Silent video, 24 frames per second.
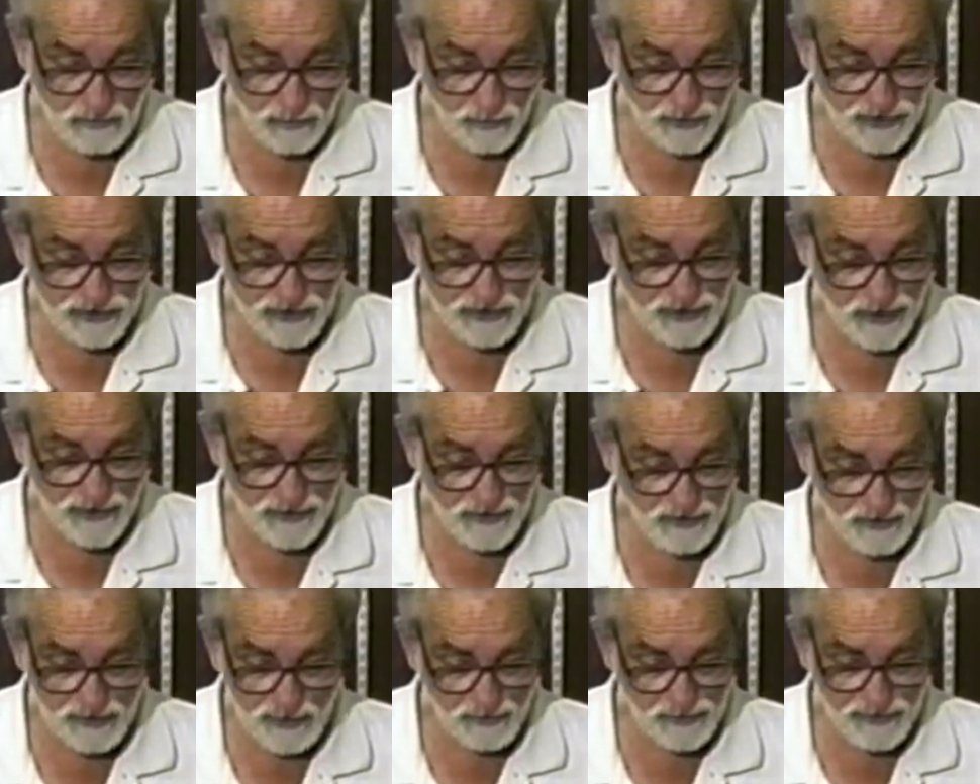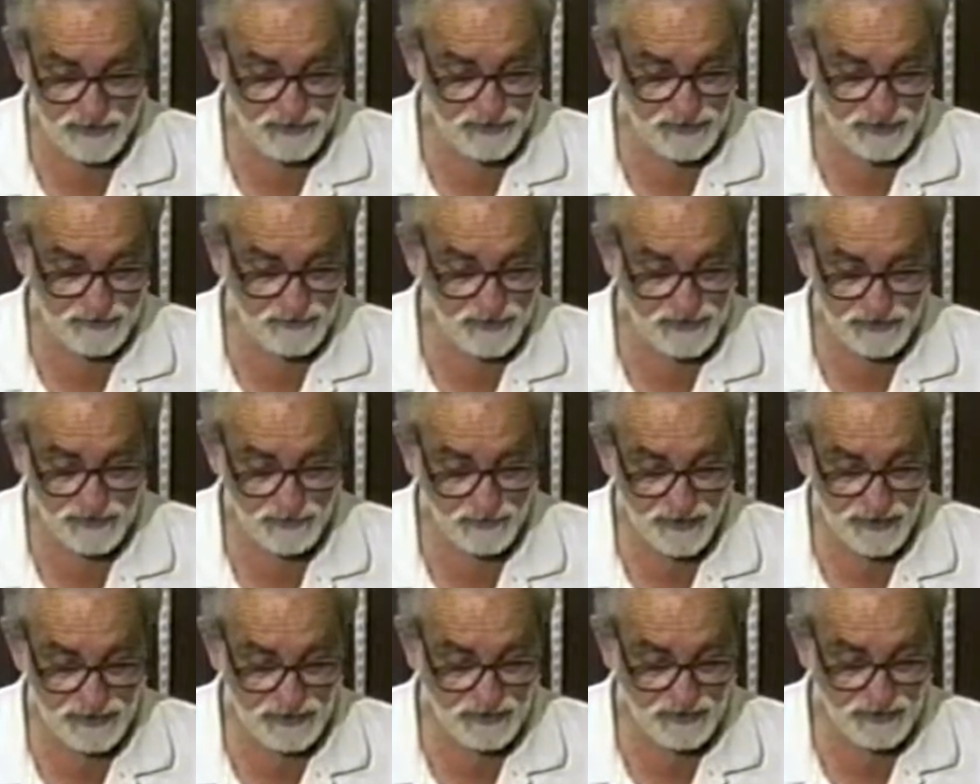which study the complete series
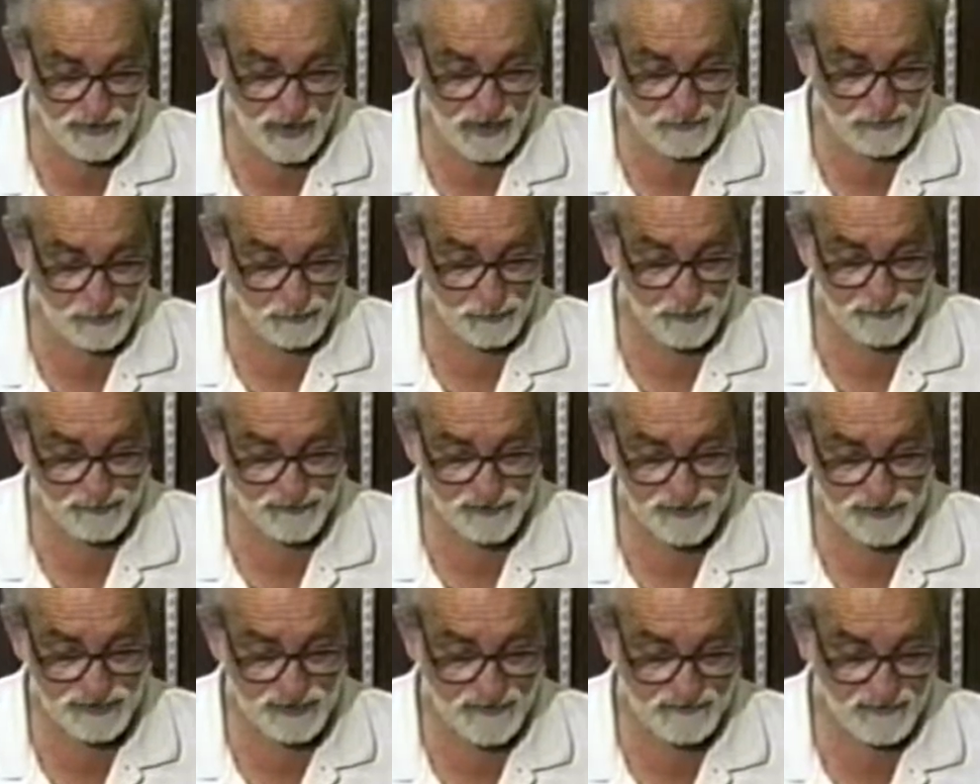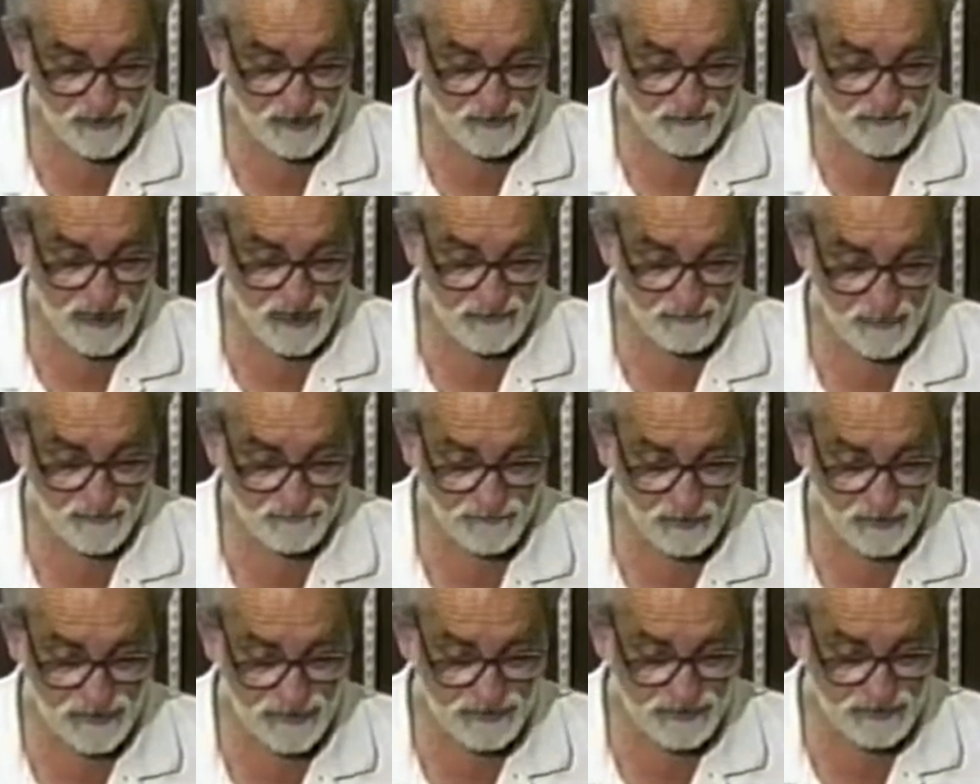of creatures capable of receiving divine
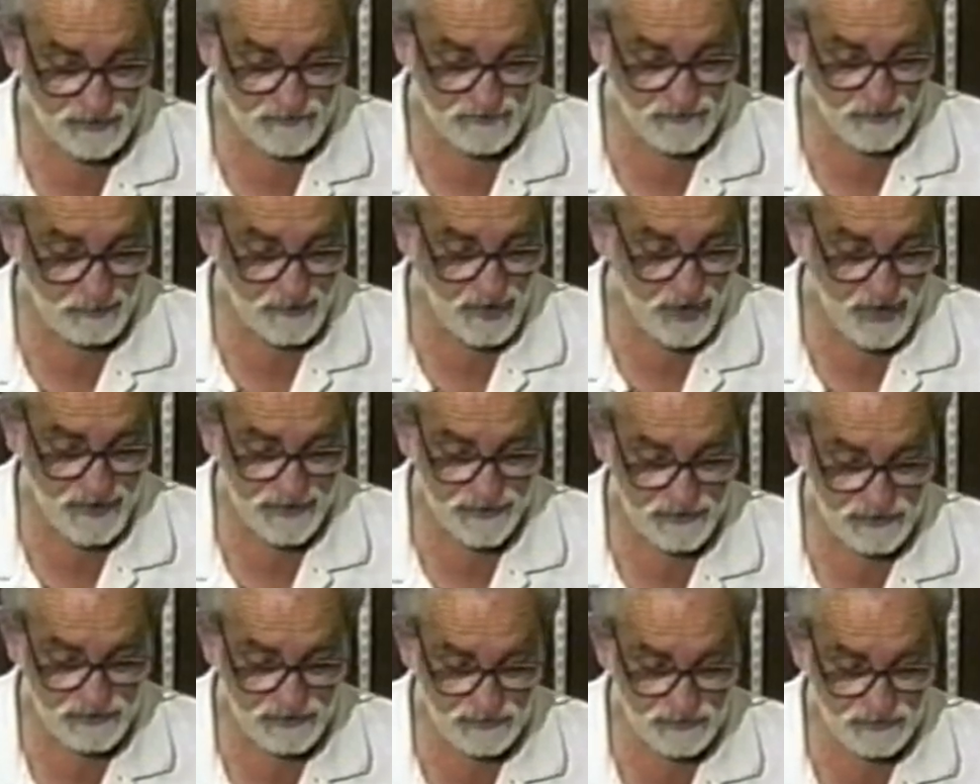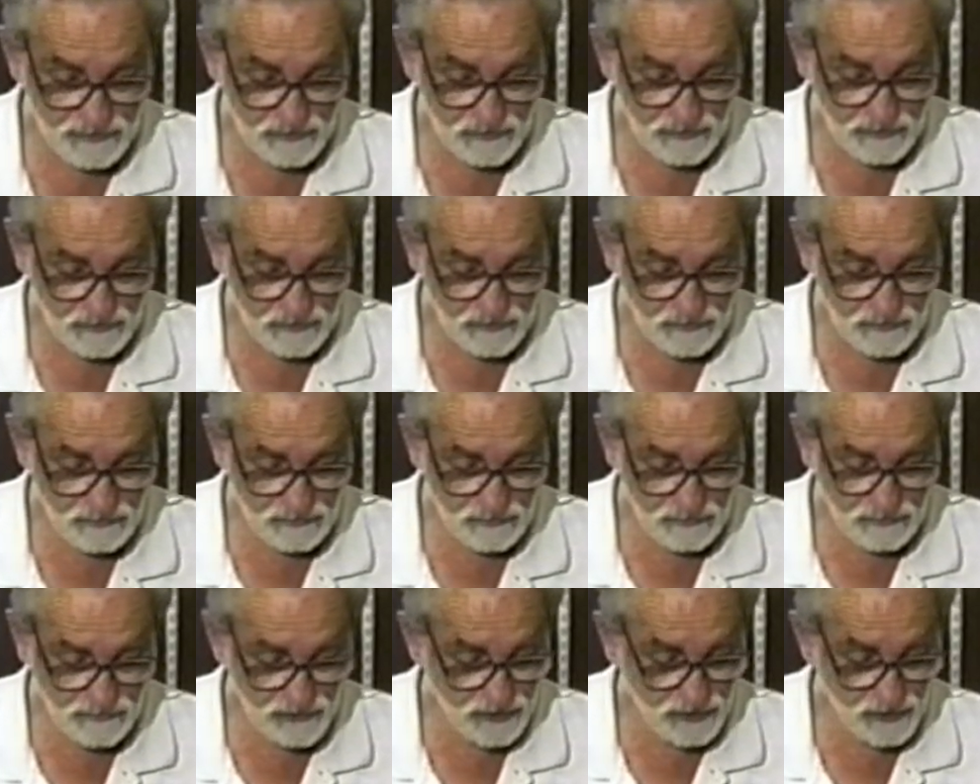revelation from the highest
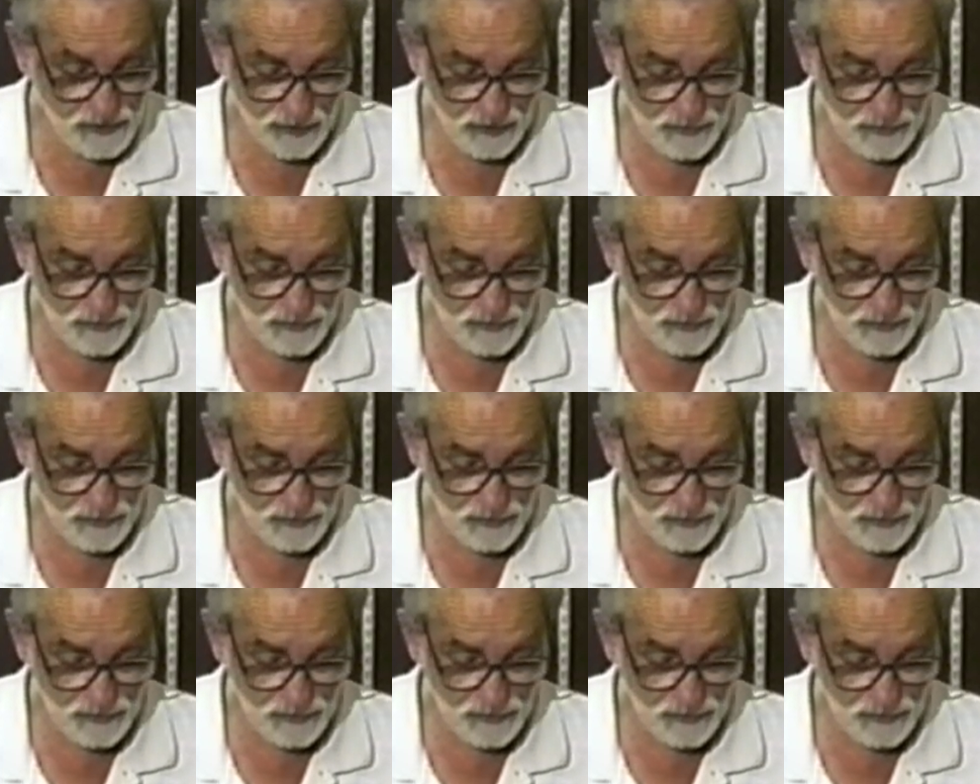to the